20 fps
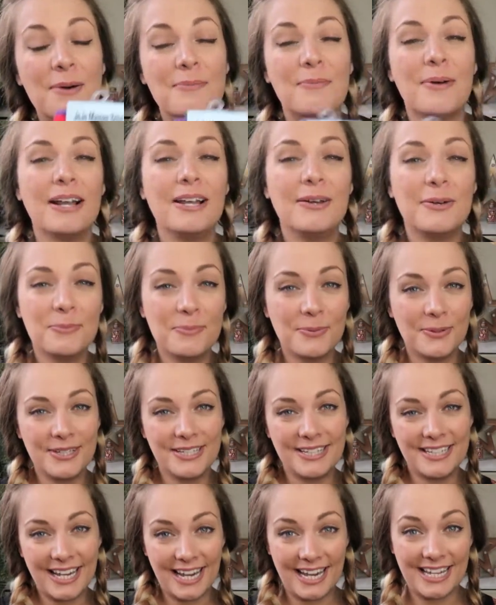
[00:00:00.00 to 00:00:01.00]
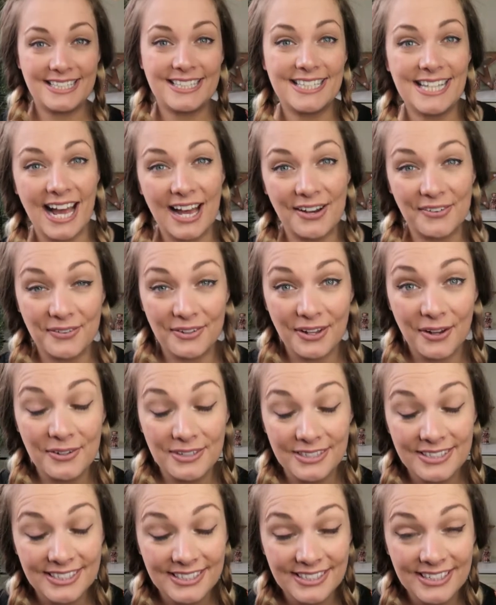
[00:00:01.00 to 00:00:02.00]
My little boy is now
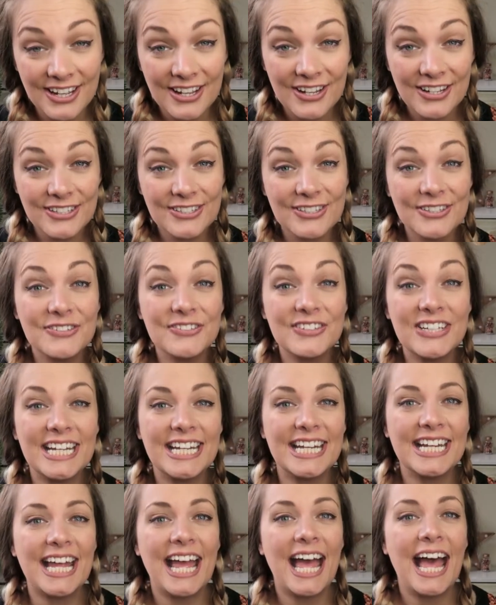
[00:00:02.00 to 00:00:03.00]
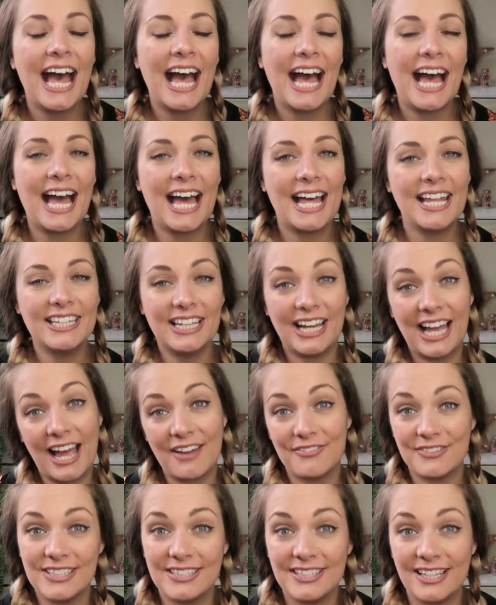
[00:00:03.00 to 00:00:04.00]
going to nursery and I
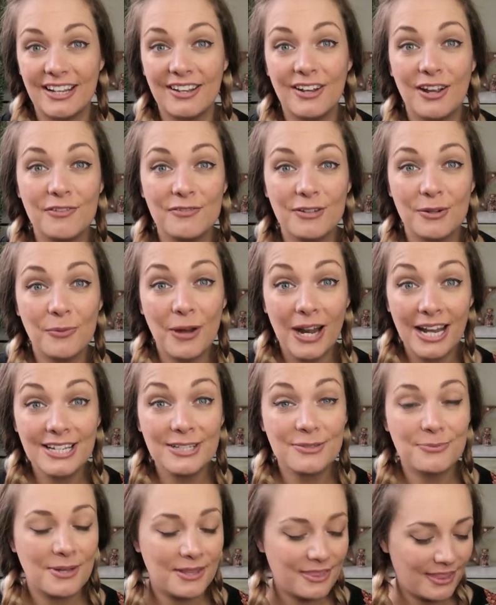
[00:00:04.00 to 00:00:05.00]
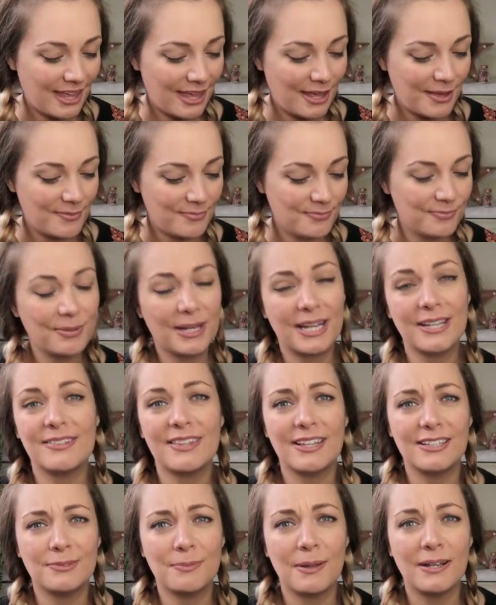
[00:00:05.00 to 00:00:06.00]
have to send over wellies with him because
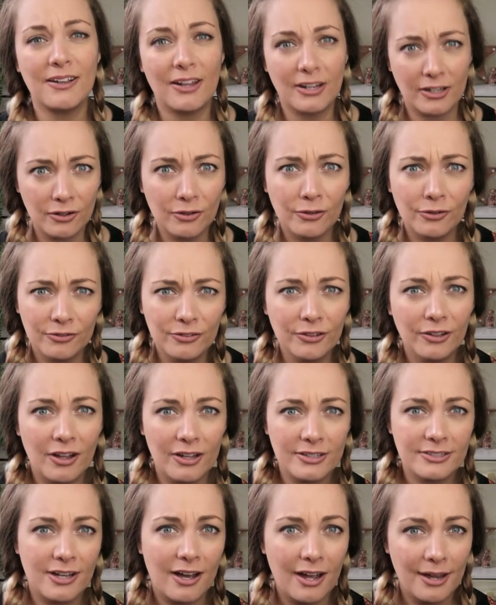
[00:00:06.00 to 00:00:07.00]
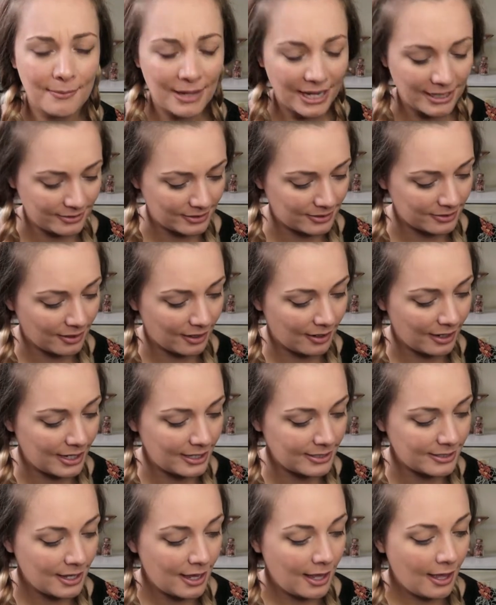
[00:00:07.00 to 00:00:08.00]
they spend like an awful lot of time
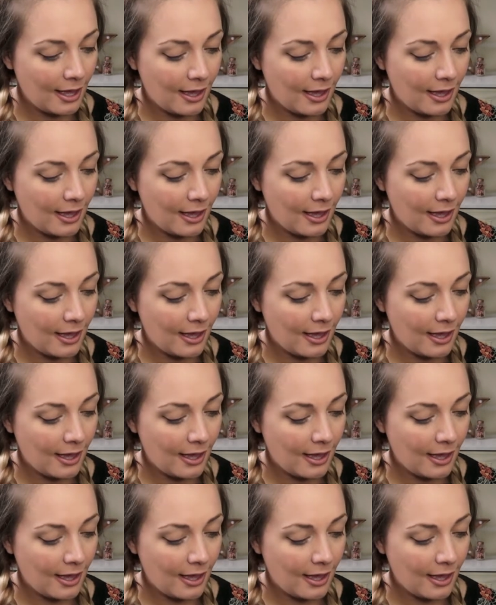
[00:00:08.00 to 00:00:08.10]
outside.